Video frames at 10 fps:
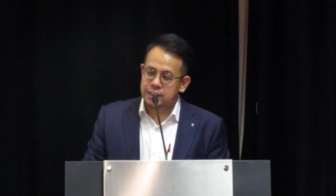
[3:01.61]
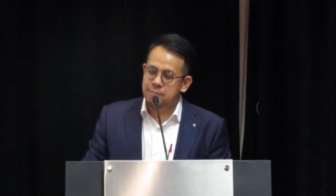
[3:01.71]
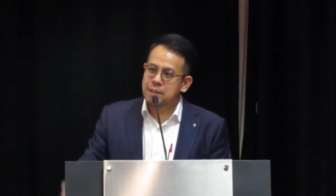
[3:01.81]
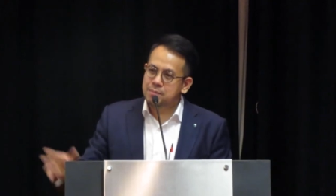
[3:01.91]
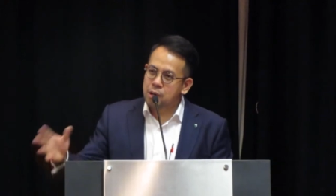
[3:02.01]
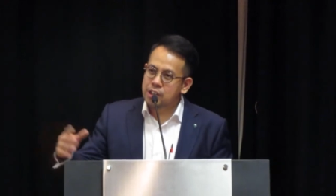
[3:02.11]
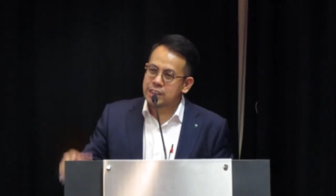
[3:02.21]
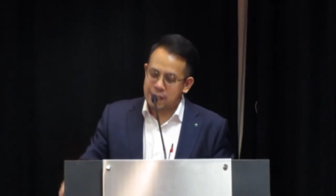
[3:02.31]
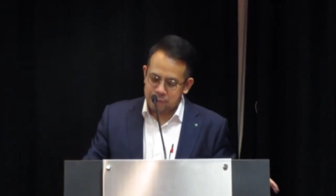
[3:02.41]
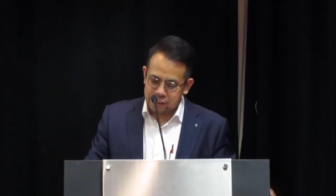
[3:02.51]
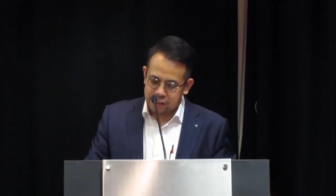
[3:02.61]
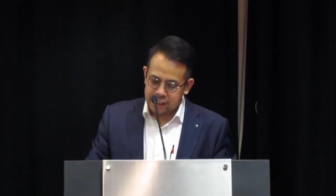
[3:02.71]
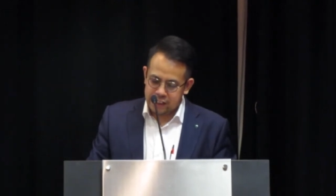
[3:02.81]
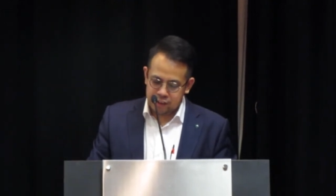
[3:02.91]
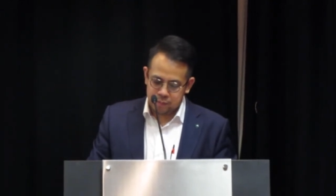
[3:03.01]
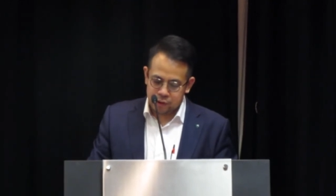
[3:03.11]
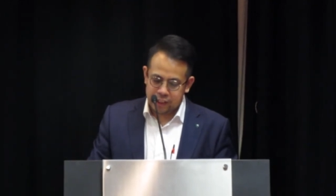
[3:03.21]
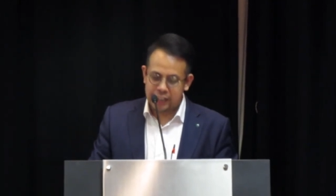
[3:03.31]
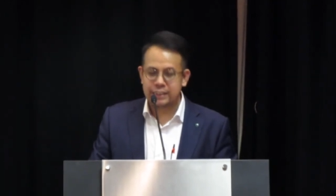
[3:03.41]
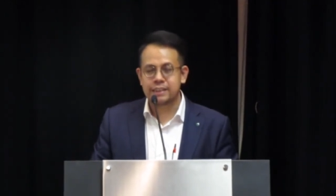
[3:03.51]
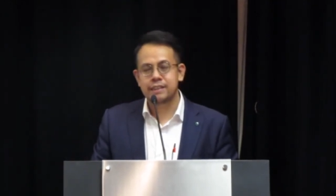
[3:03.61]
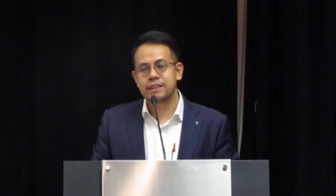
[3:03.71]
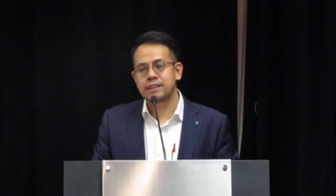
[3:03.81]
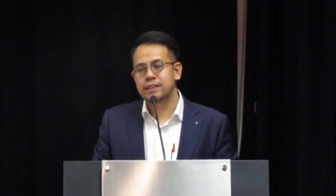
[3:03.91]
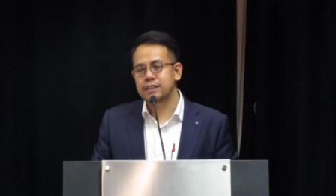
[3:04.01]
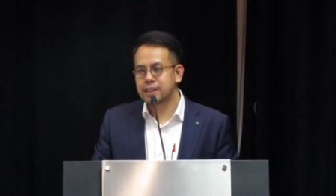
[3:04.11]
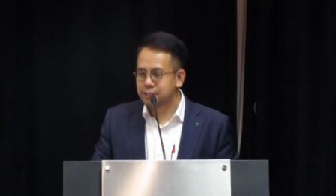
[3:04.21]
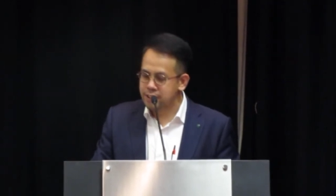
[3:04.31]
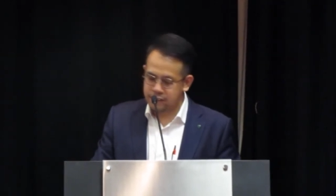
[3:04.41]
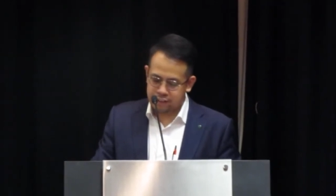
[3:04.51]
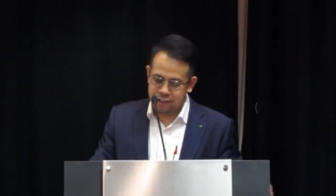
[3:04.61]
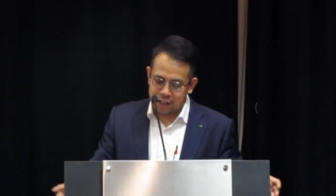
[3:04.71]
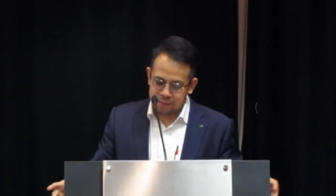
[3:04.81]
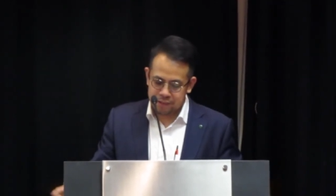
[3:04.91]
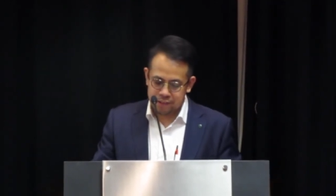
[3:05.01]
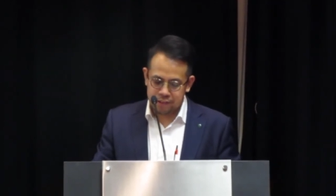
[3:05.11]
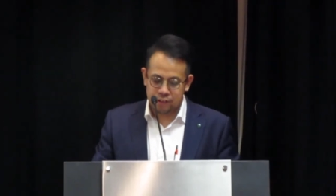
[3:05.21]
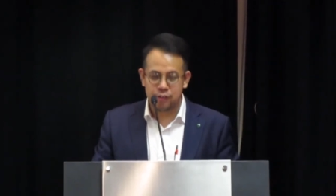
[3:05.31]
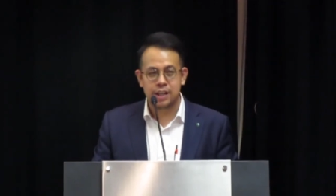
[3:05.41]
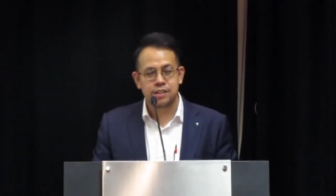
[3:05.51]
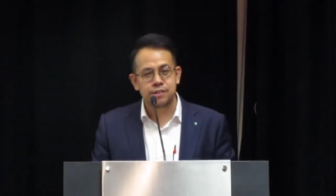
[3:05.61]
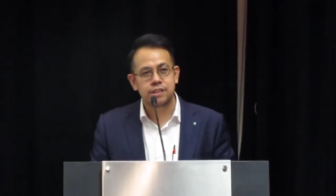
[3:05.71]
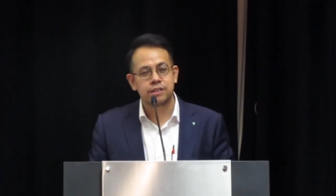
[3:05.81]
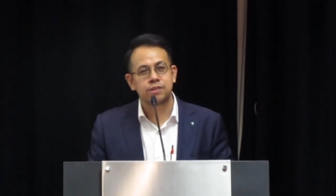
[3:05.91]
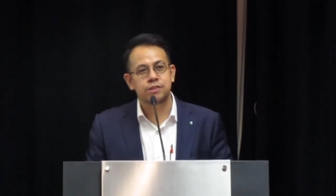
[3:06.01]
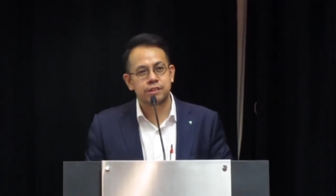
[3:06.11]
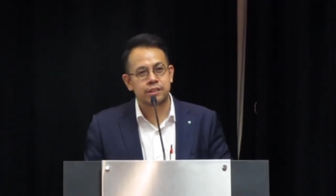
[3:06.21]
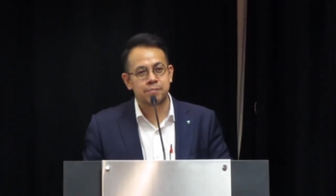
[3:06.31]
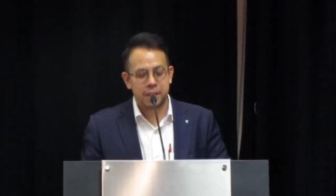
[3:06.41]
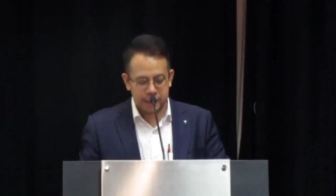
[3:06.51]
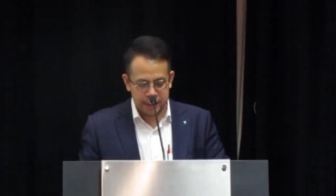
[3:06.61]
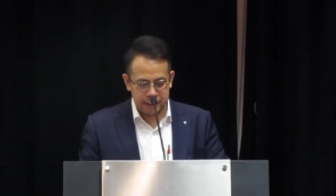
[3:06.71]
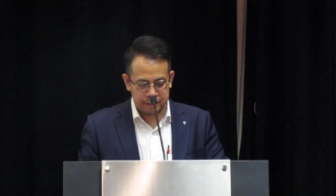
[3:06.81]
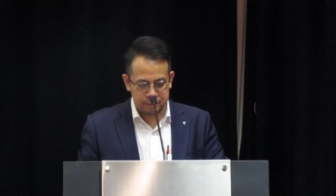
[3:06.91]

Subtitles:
The big boys coming together to protect certain secret crimes, to ensure social stability.